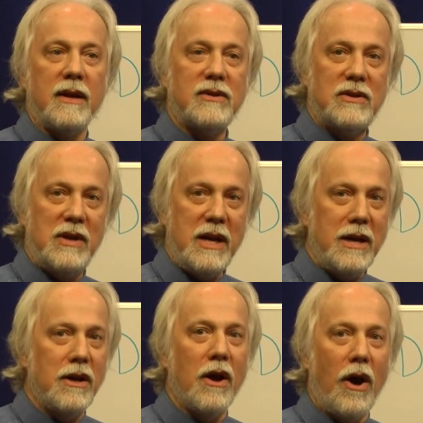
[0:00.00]

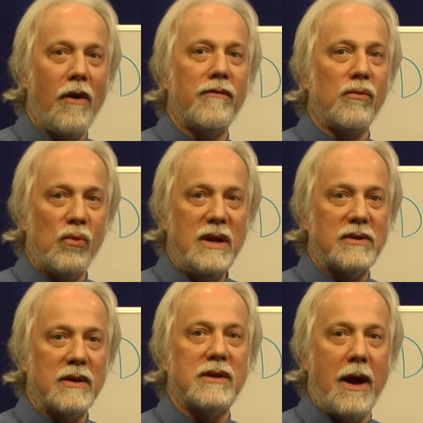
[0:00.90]
steed of
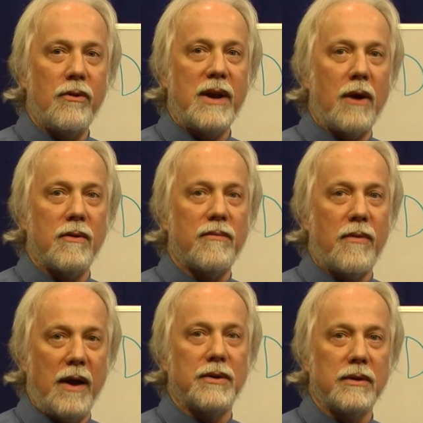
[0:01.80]
reason tethered out in
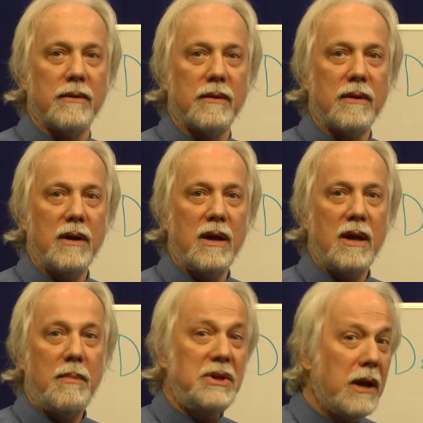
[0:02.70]
front.
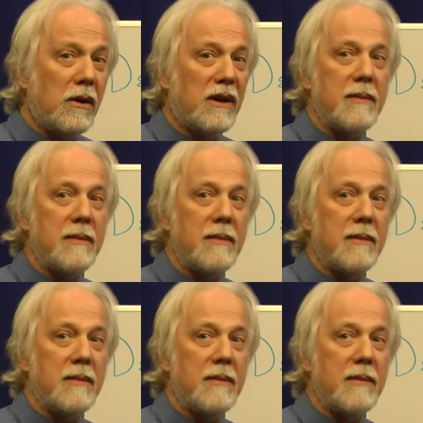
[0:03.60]
Particularly